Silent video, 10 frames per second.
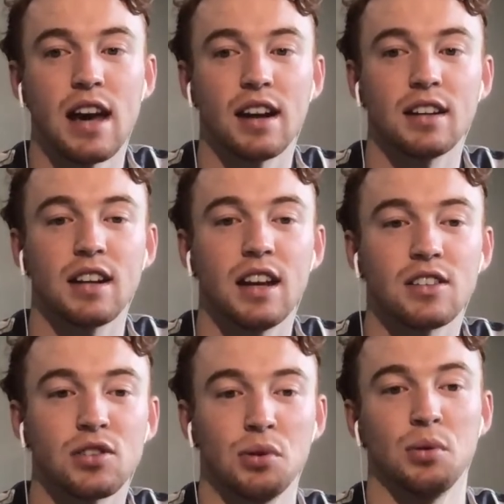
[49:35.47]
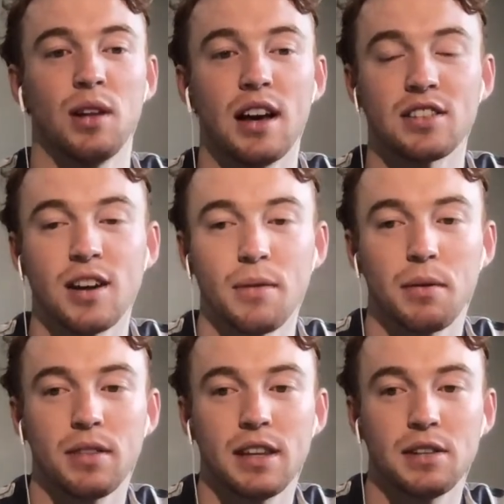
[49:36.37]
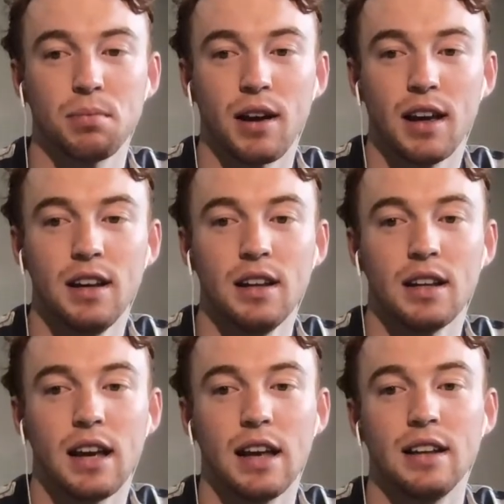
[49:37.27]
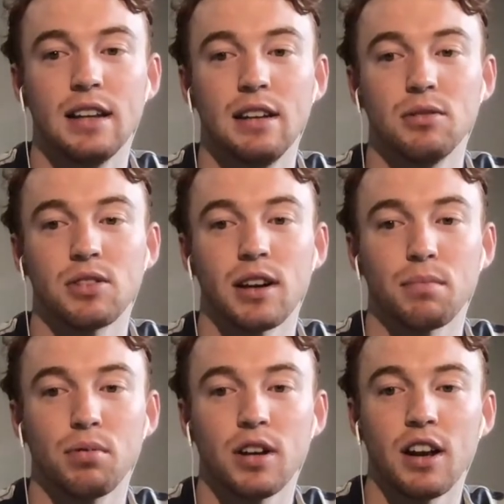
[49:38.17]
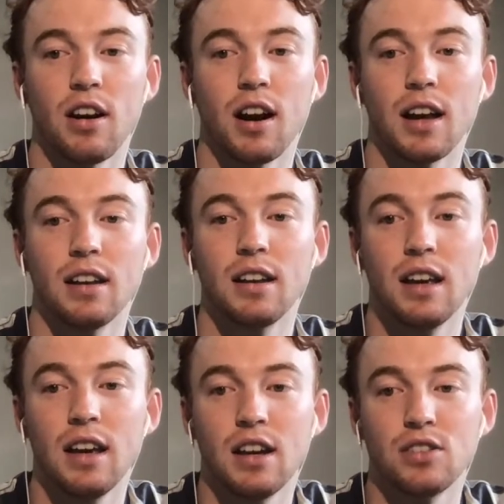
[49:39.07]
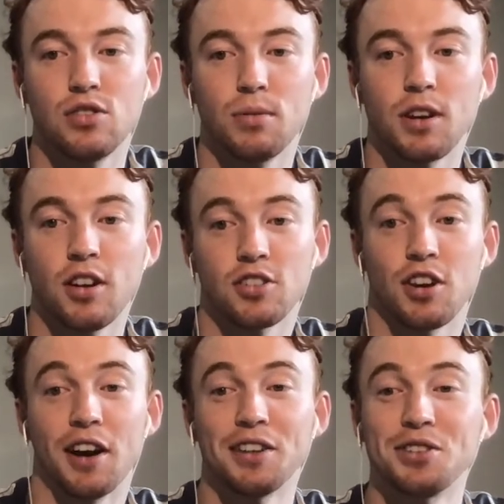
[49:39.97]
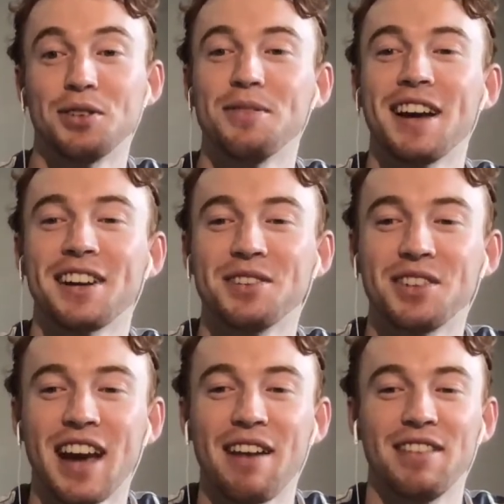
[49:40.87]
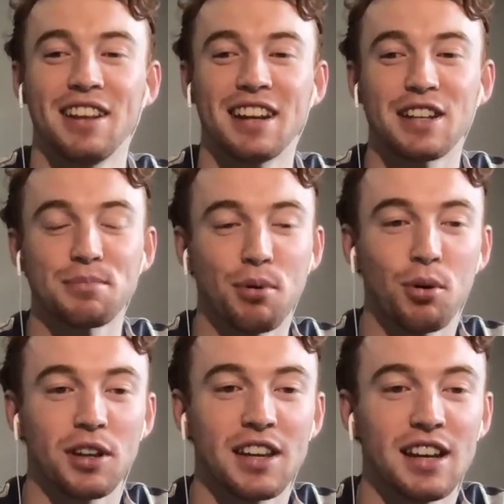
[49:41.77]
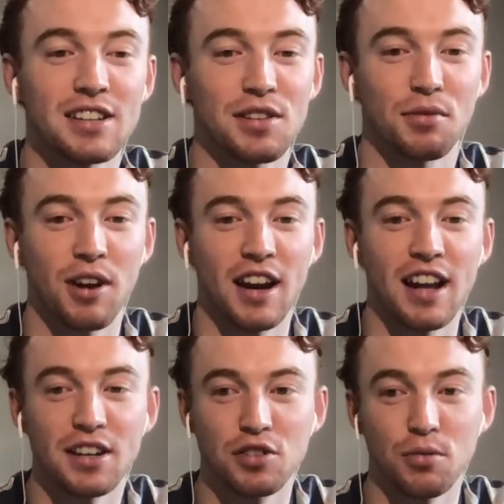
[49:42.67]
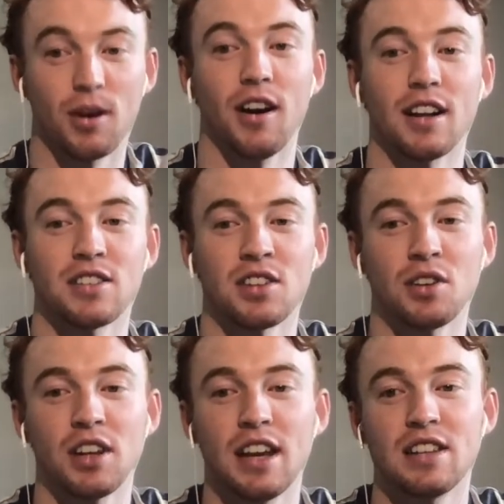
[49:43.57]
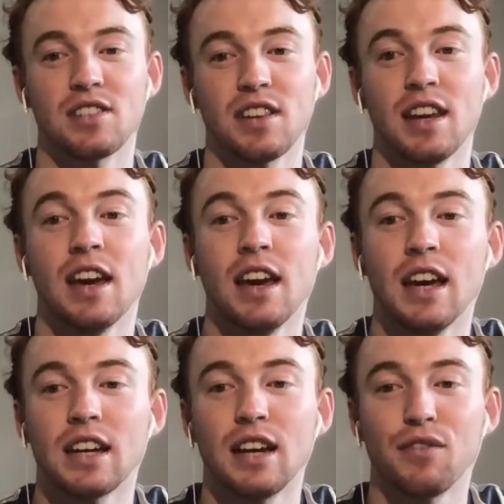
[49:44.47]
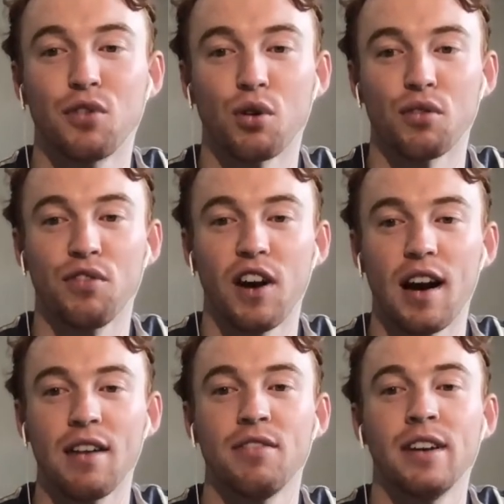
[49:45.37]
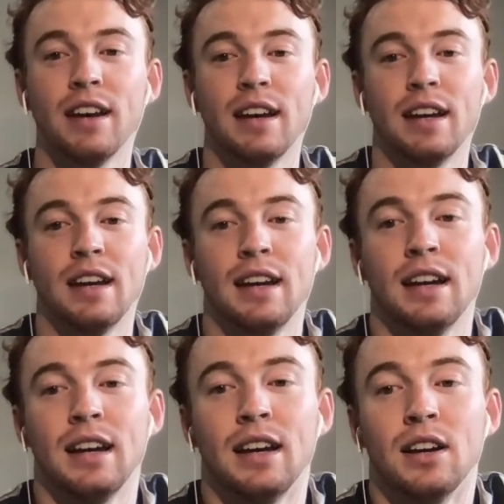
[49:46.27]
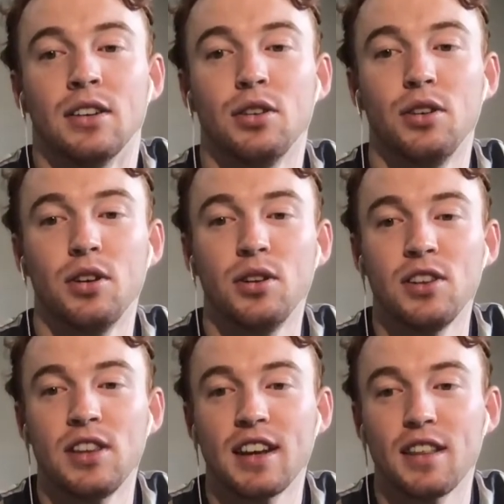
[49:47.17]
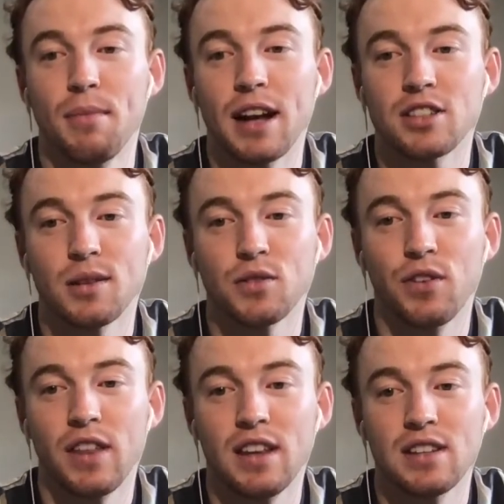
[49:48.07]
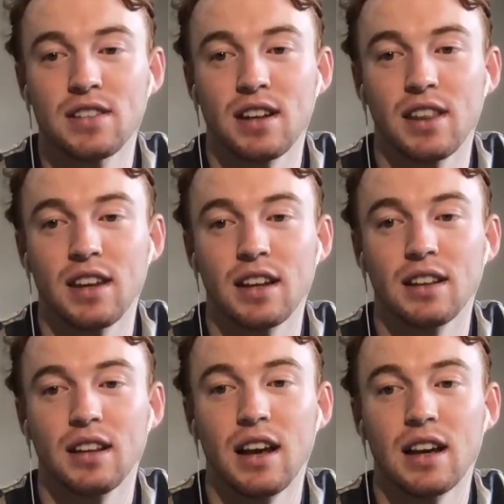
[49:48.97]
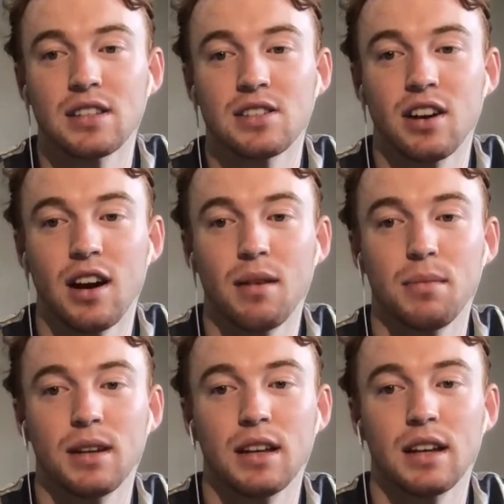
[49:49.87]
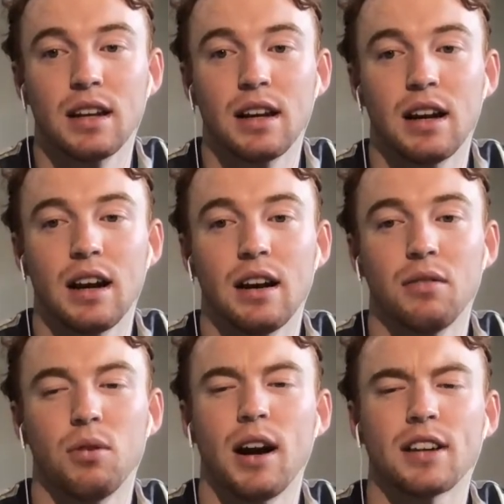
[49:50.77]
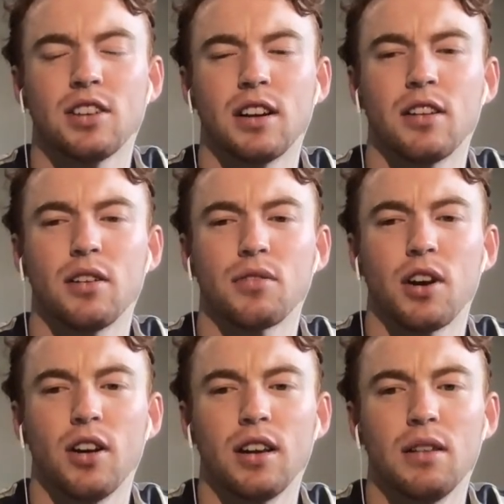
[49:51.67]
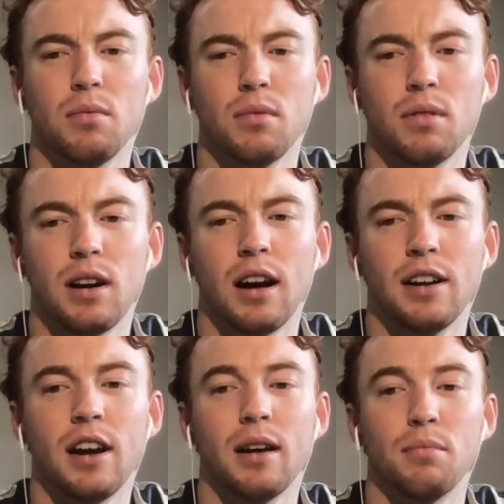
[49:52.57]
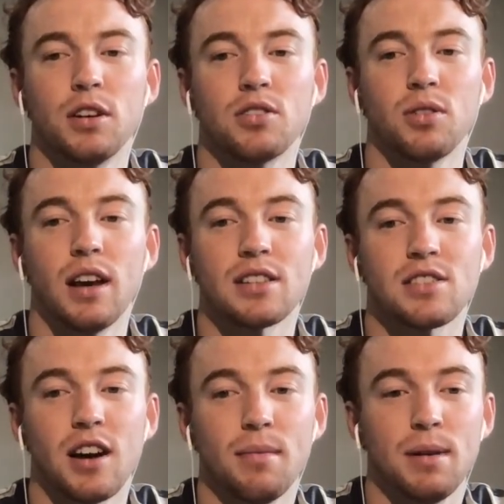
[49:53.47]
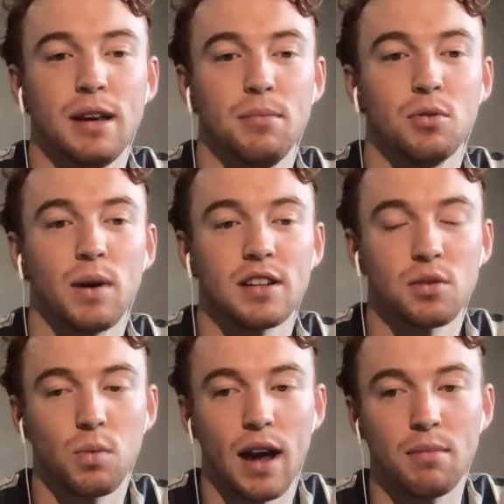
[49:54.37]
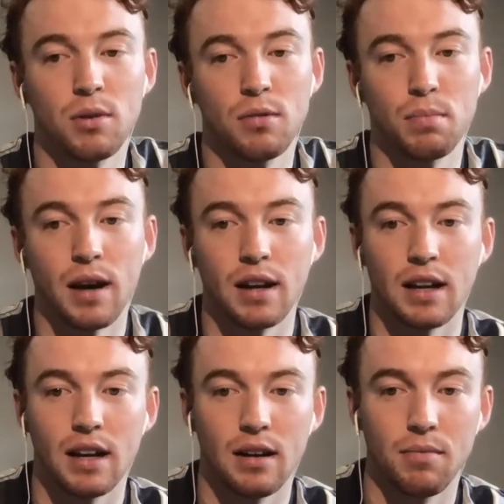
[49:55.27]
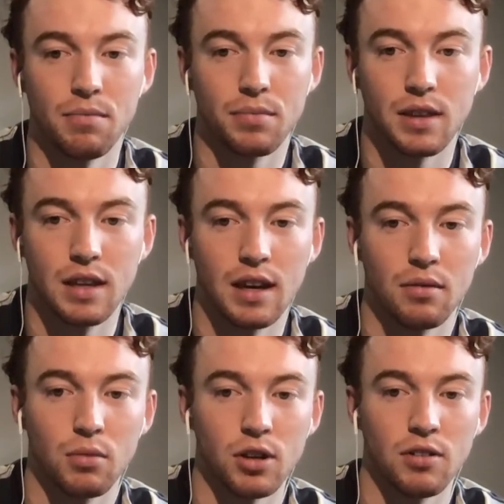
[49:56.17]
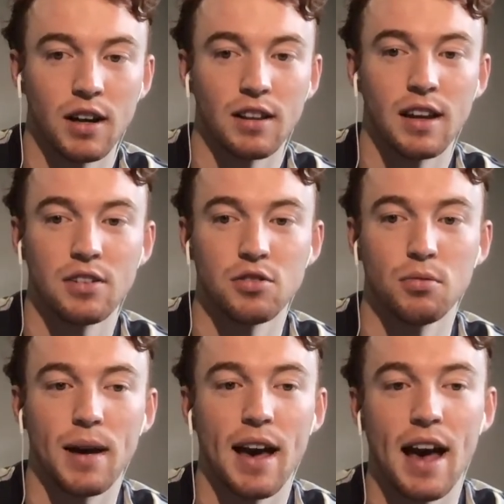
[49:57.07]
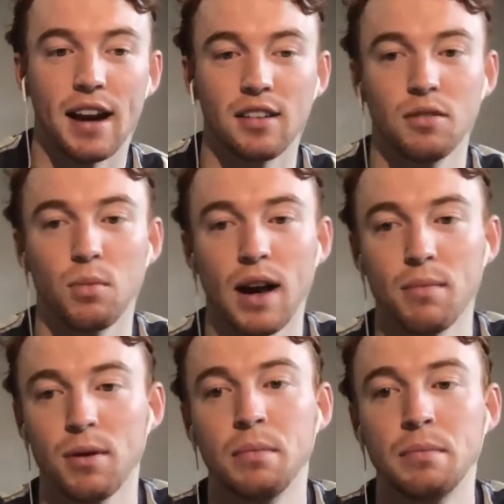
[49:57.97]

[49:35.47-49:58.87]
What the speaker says: Hannon kicked 2 last time that these played, and he was pretty high, and Supercoach, I assume he had a good game. And then against Port, he kicked 3 and had 2 behind, so could easily kick 4 or 5. Who do you think of the matchups for this? I think last time, well, actually, I don't know if Cody. No, I'm pretty sure last time Hibbard went to Waitman, but yeah, what do you reckon they do about Hannon and Waitman?